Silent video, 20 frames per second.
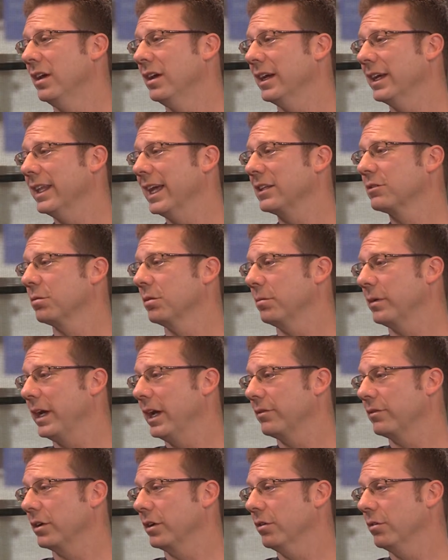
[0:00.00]
And that's when we
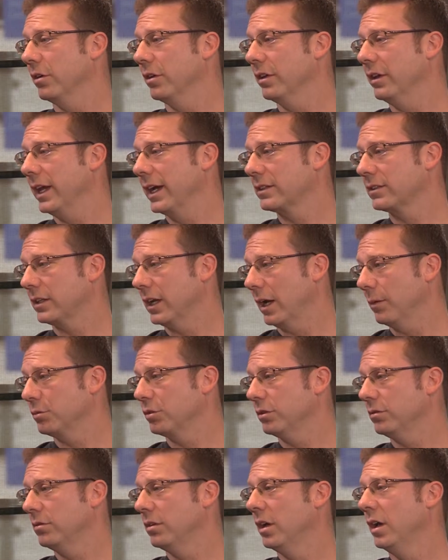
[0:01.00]
have to go to the next
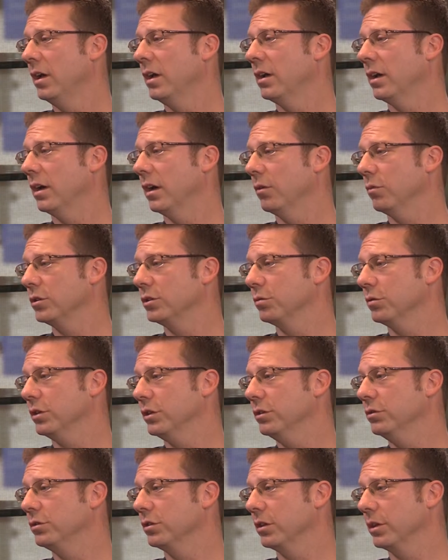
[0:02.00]
option, which would
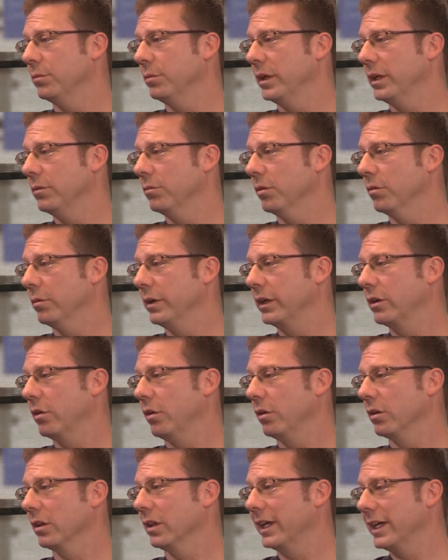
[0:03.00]
usually be what we
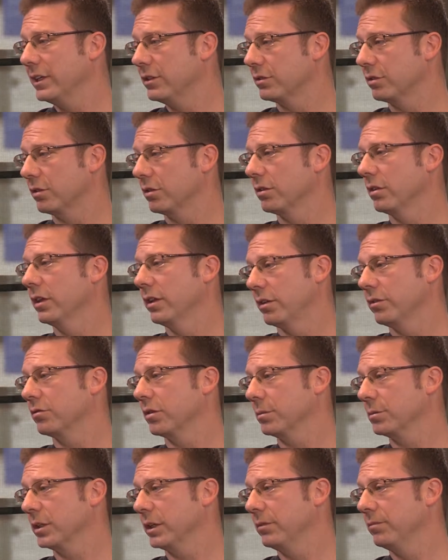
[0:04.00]
call laser
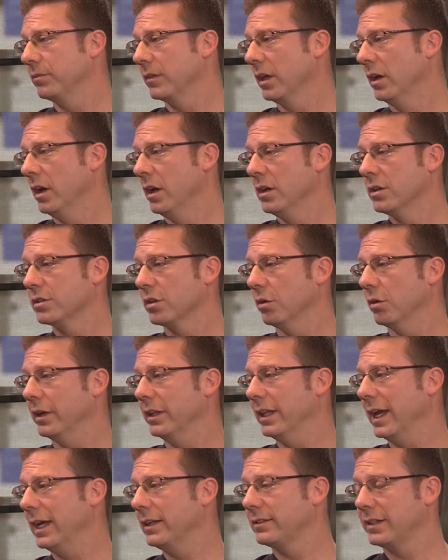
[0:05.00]
lithotripsy. So in that